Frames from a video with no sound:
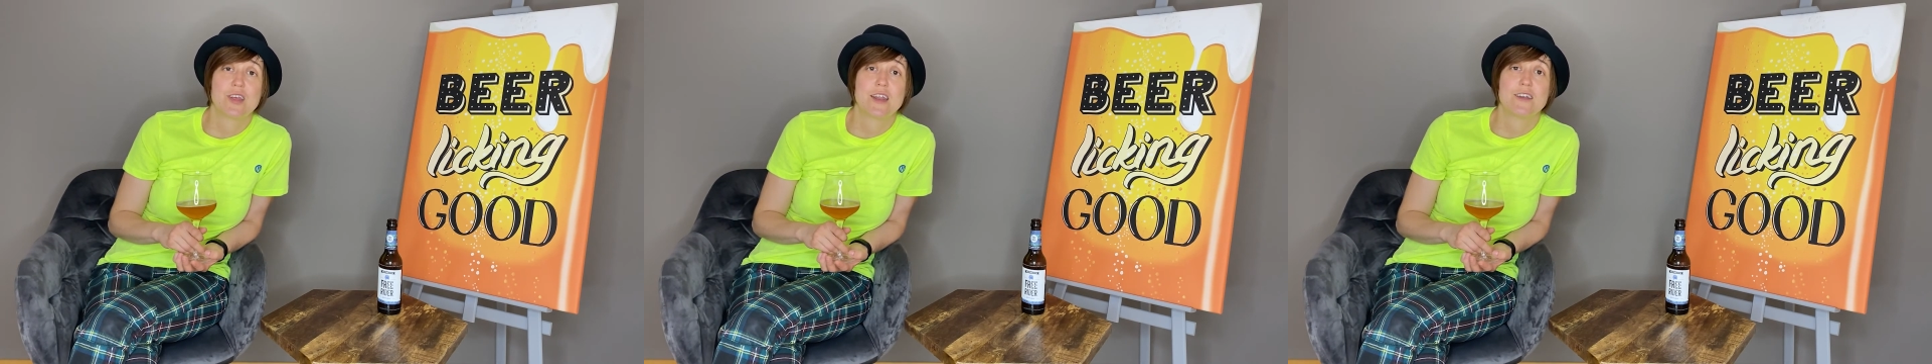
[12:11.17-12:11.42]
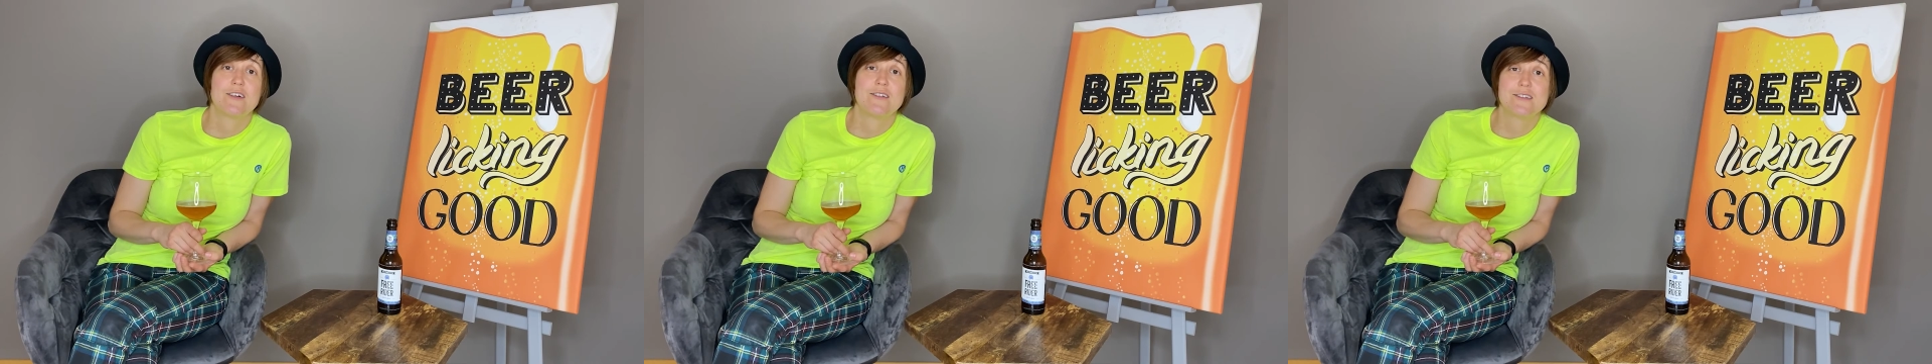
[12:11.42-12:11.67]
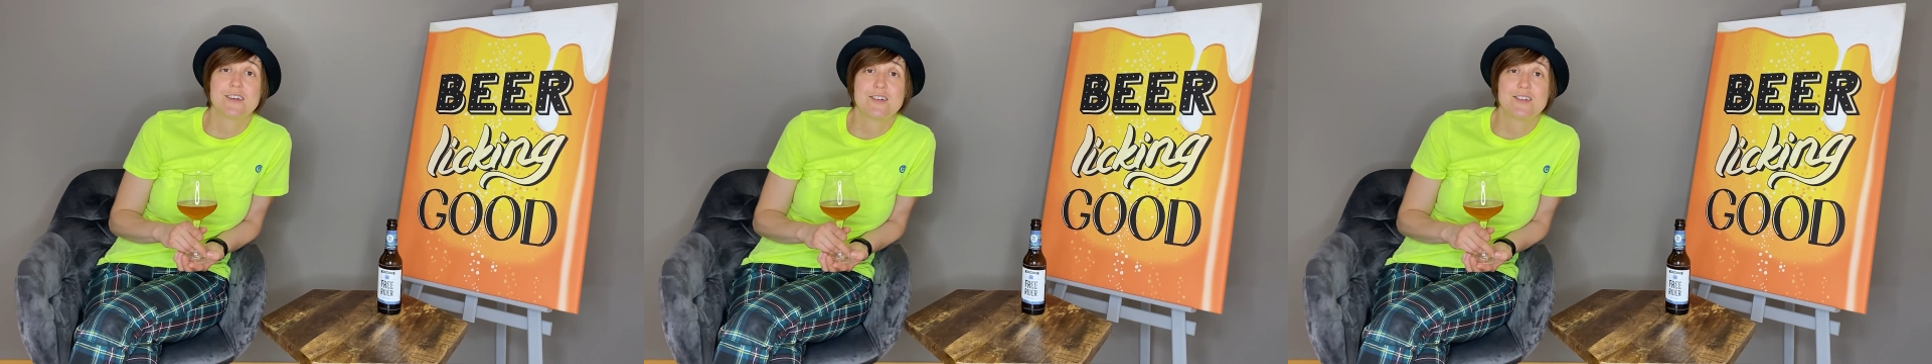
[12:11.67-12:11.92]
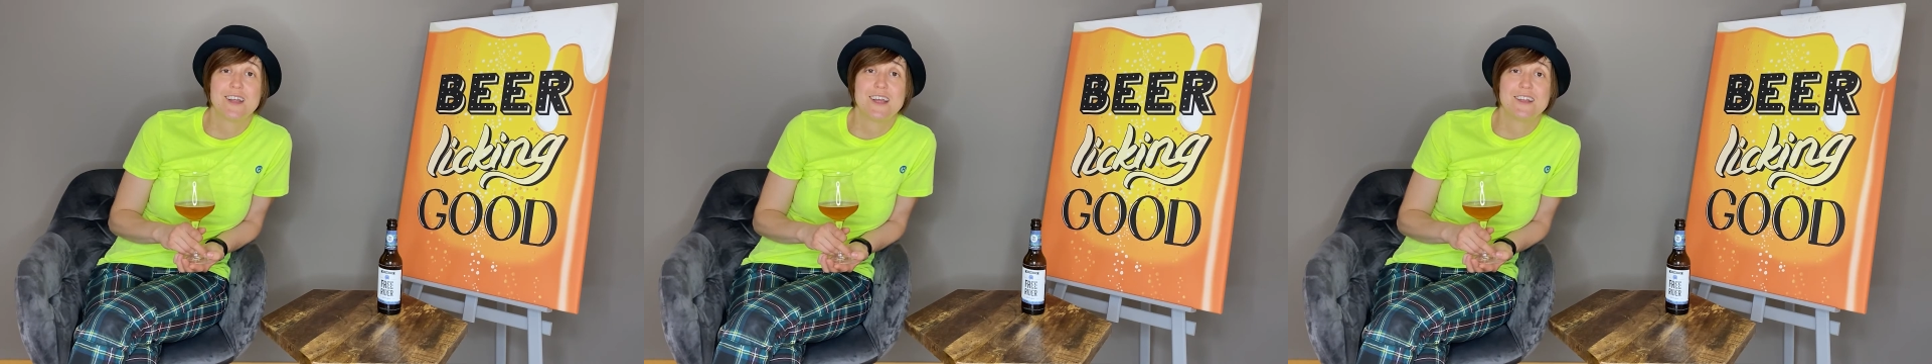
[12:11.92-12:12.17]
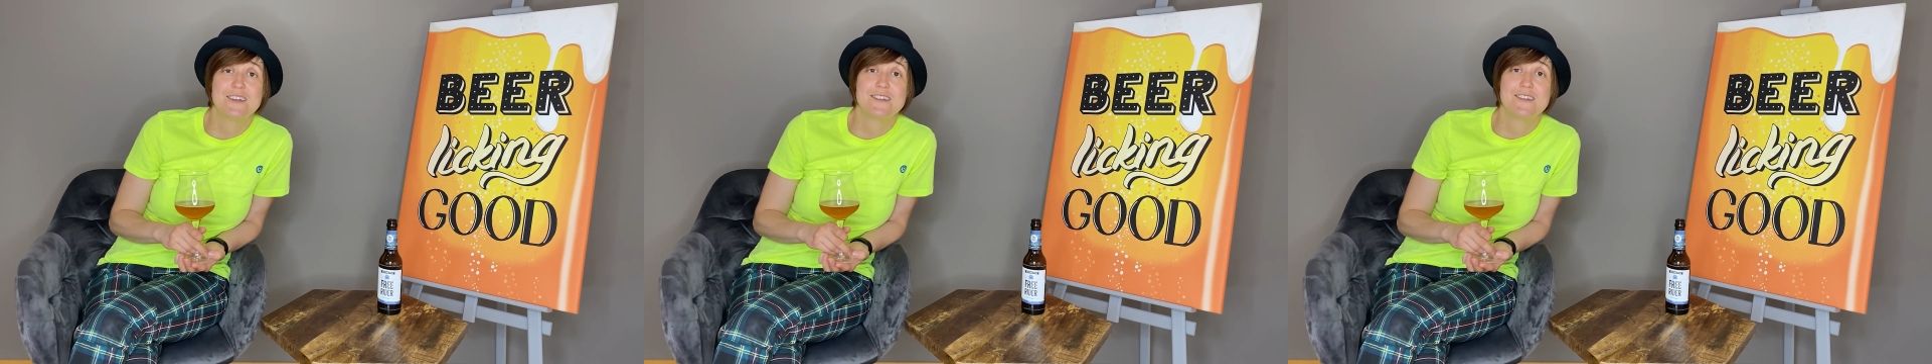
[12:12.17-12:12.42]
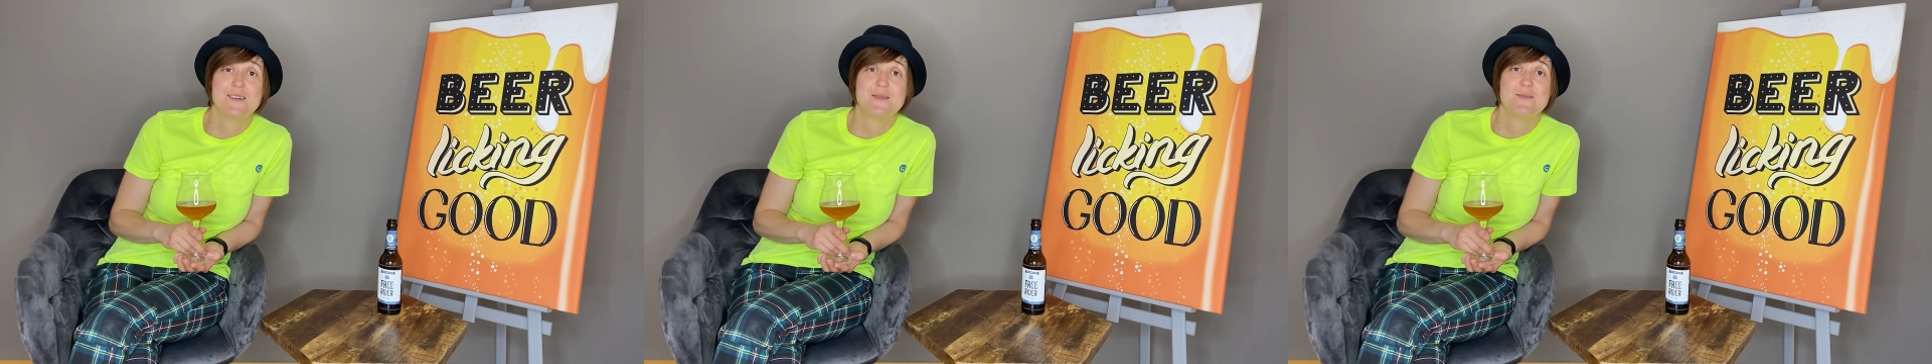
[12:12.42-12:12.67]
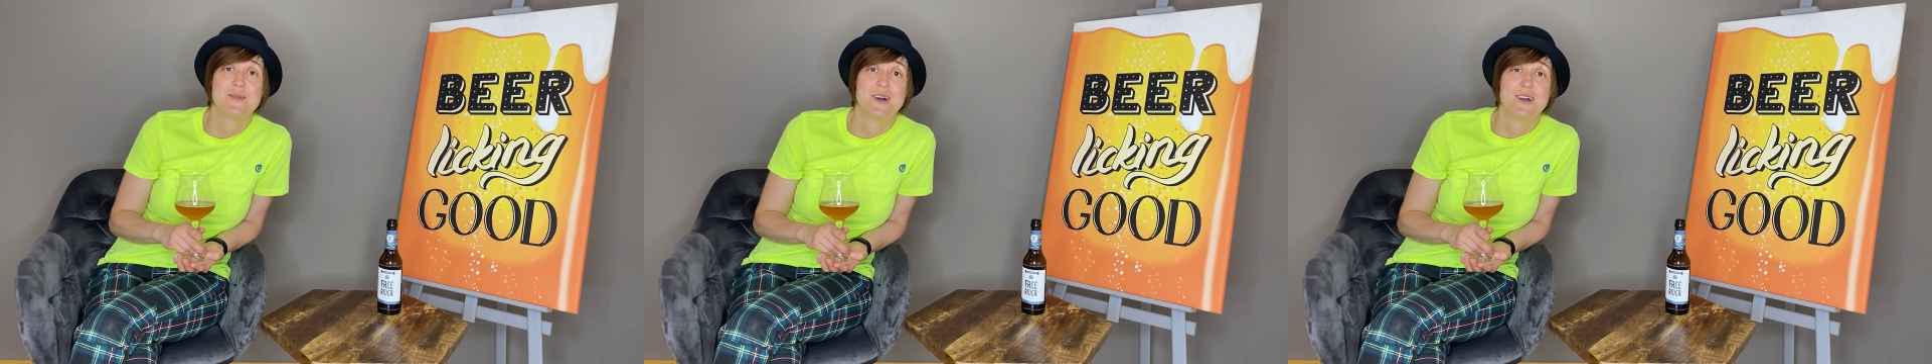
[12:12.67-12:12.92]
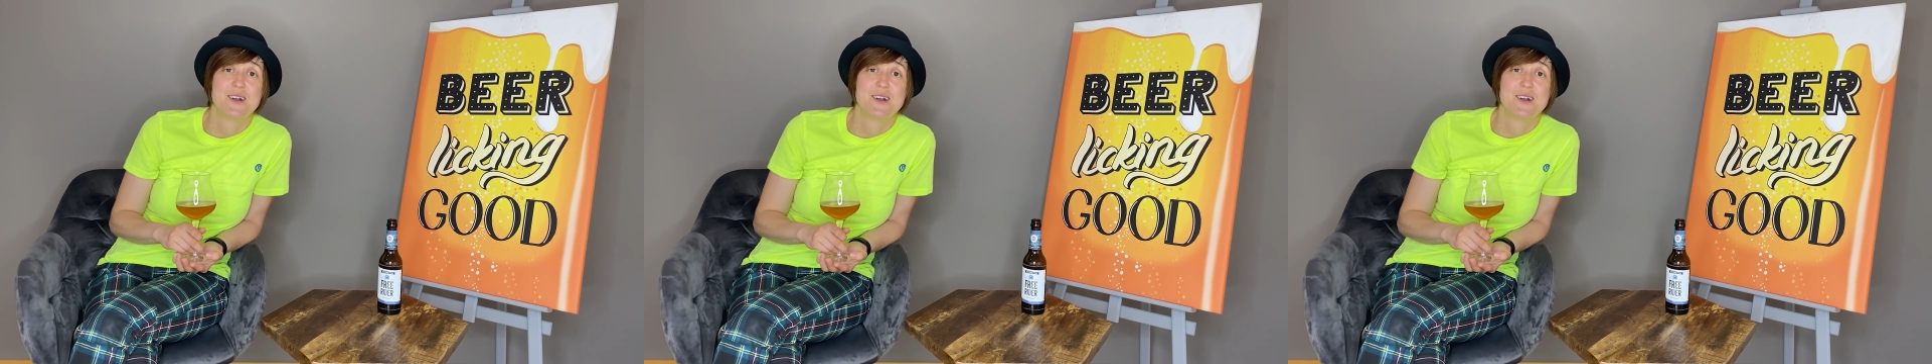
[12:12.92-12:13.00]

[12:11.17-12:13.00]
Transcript: and alternate them